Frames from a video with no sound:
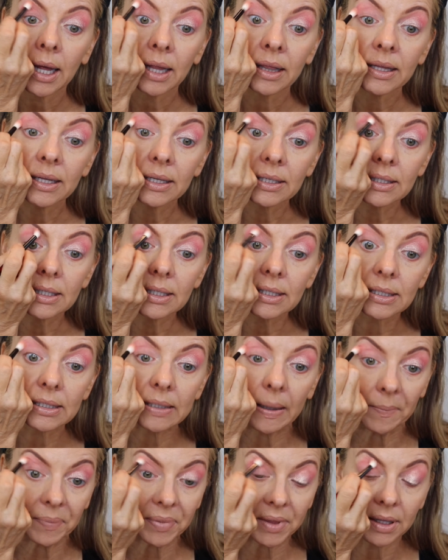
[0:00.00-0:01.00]
This is
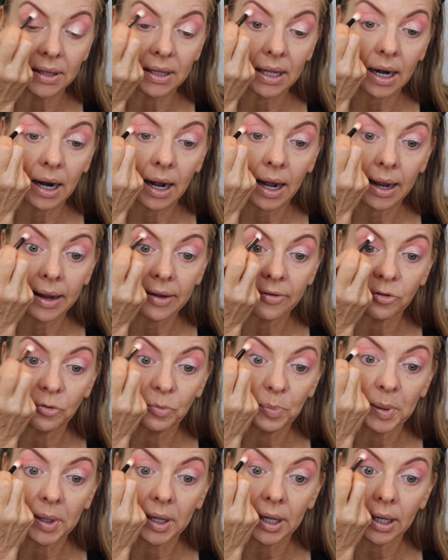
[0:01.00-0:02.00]
something that I've
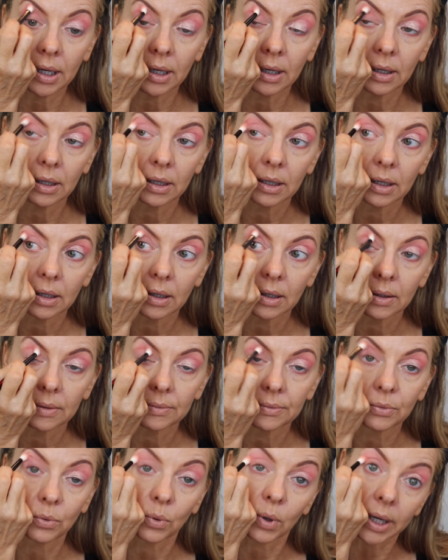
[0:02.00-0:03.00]
been
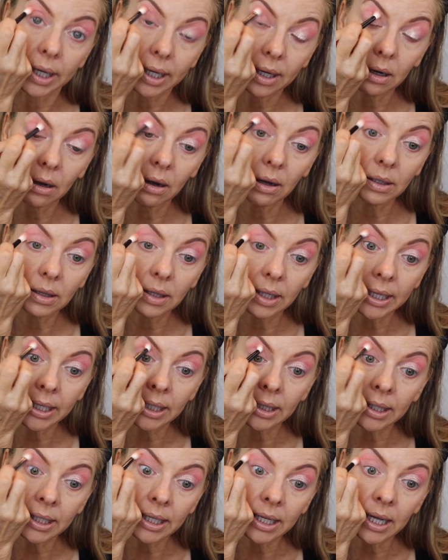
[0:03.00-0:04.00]
working on
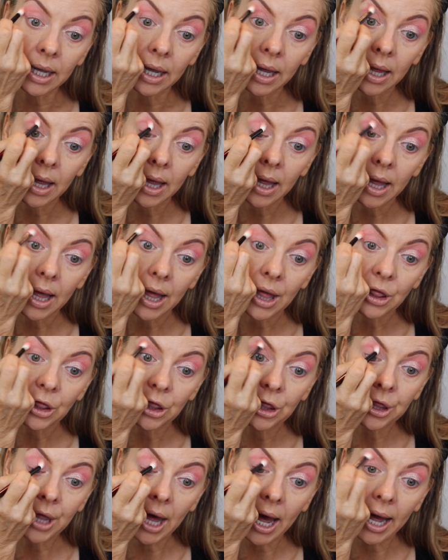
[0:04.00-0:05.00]
lately,
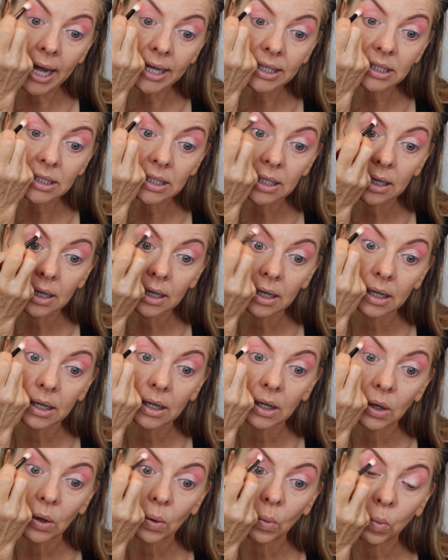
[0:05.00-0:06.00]
that
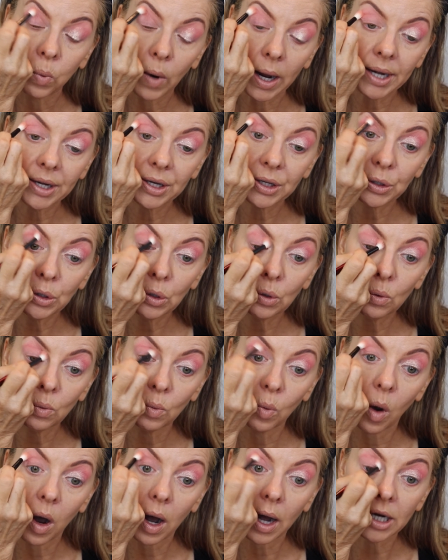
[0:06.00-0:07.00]
when you
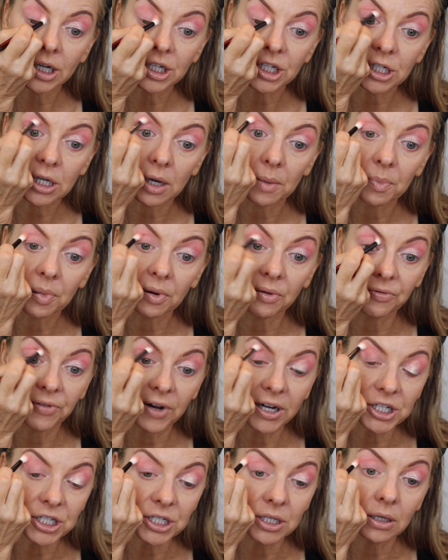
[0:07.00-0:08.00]
watch
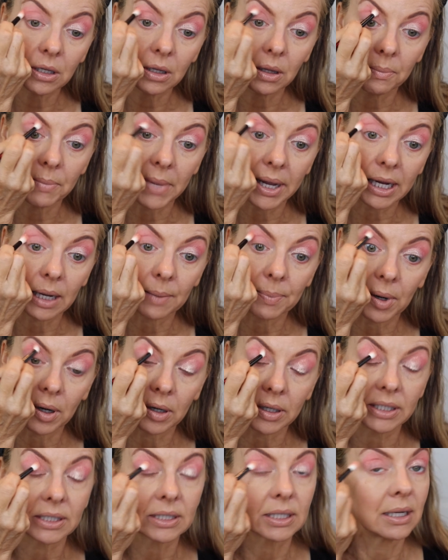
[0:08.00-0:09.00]
professional makeup
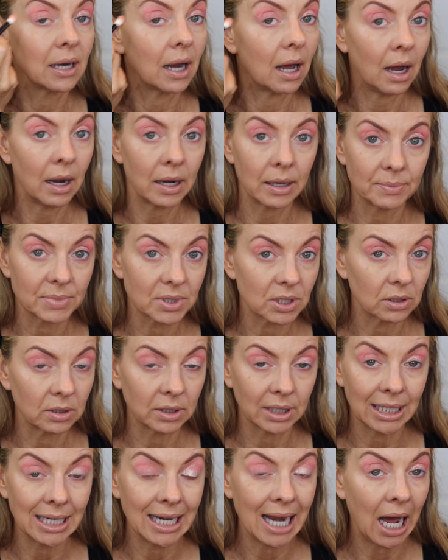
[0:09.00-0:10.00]
artists, and I am
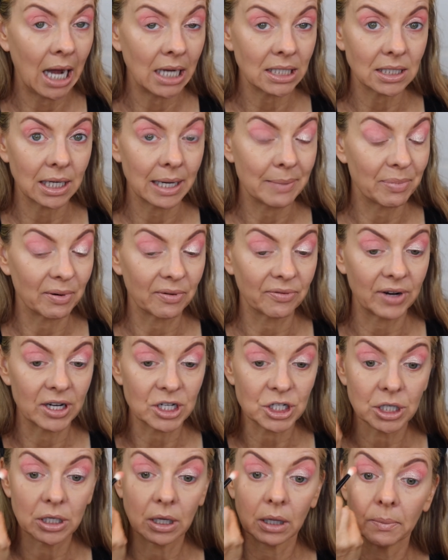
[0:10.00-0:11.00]
certainly not a
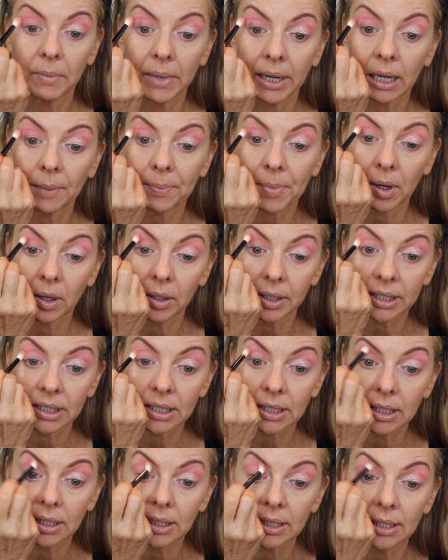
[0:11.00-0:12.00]
professional makeup
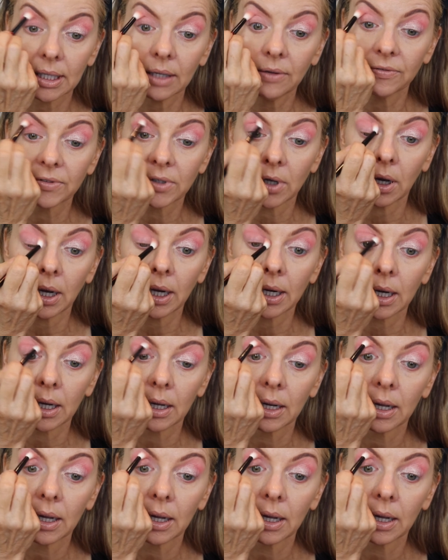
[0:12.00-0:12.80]
artist, self-taught,